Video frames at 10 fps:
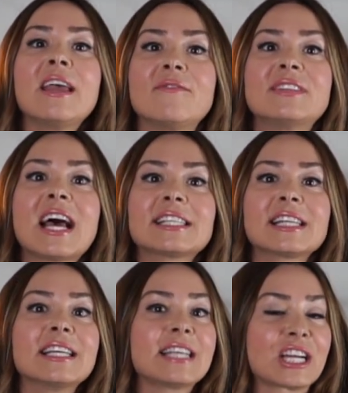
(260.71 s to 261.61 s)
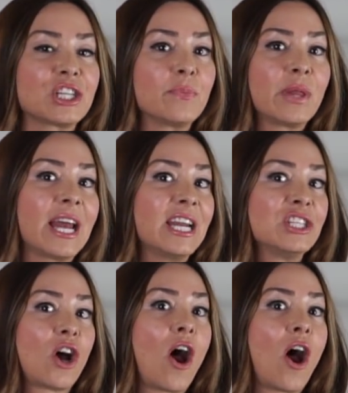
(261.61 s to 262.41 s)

if Tesla is actually planning to